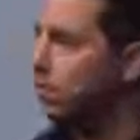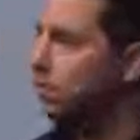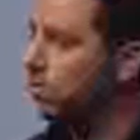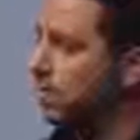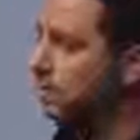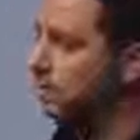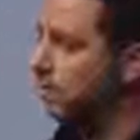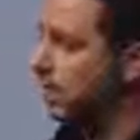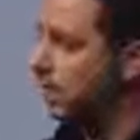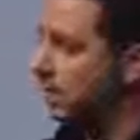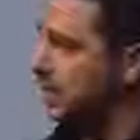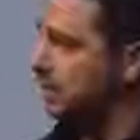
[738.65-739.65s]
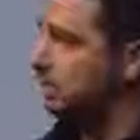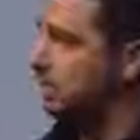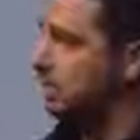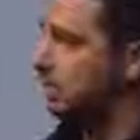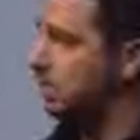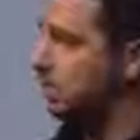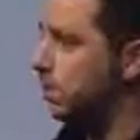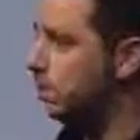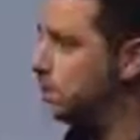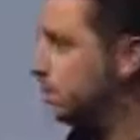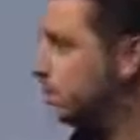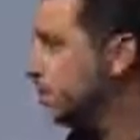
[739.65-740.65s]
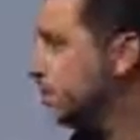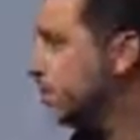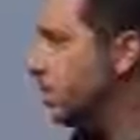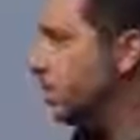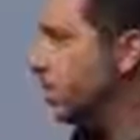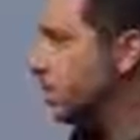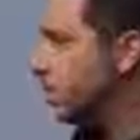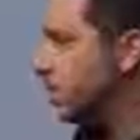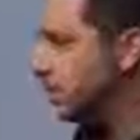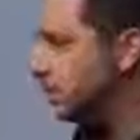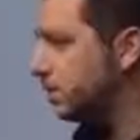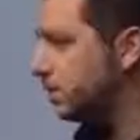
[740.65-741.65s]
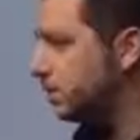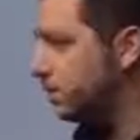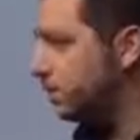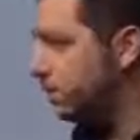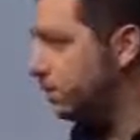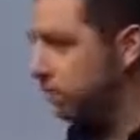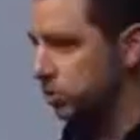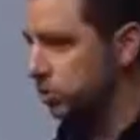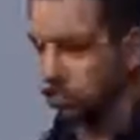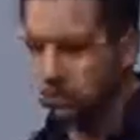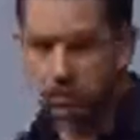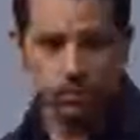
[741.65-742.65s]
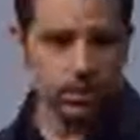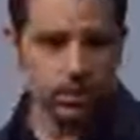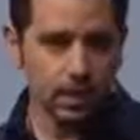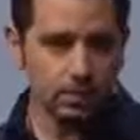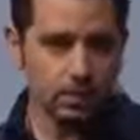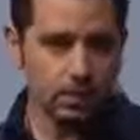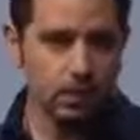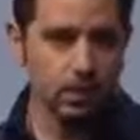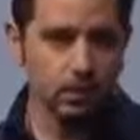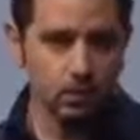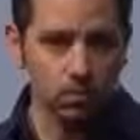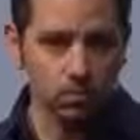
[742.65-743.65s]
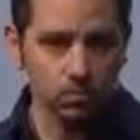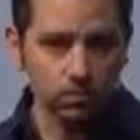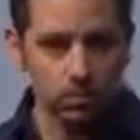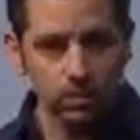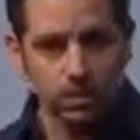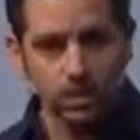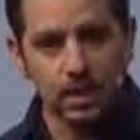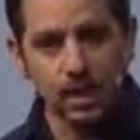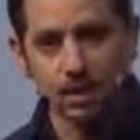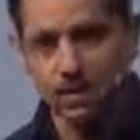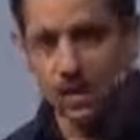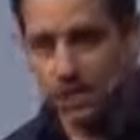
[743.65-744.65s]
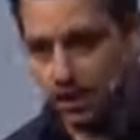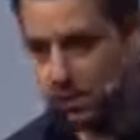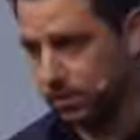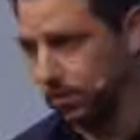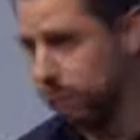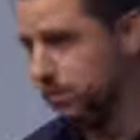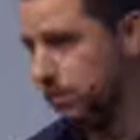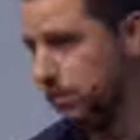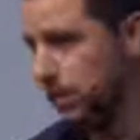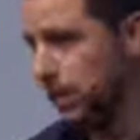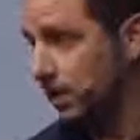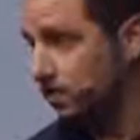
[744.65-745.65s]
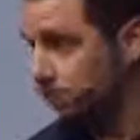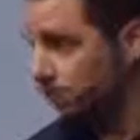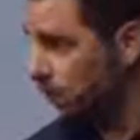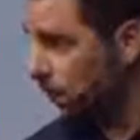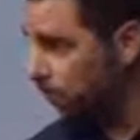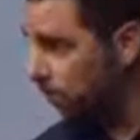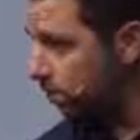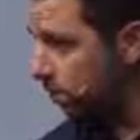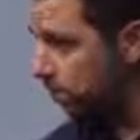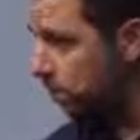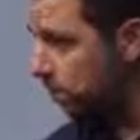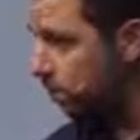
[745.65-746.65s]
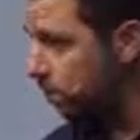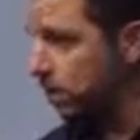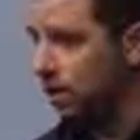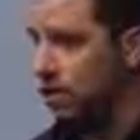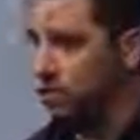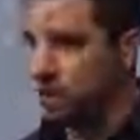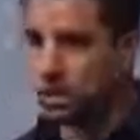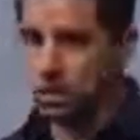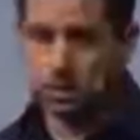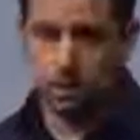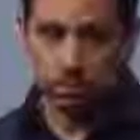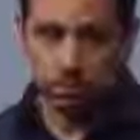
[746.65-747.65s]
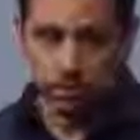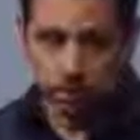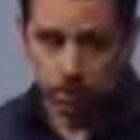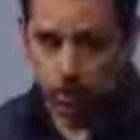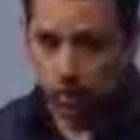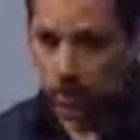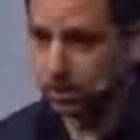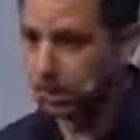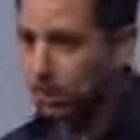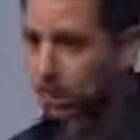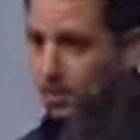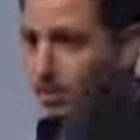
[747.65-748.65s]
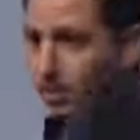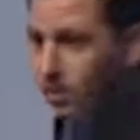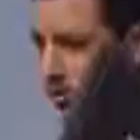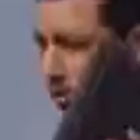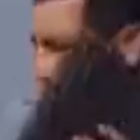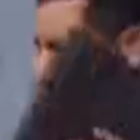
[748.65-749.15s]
When I say it is the most productive professional tablet in the world, I mean it. And it's for all of you. I want you to love this product. Let me show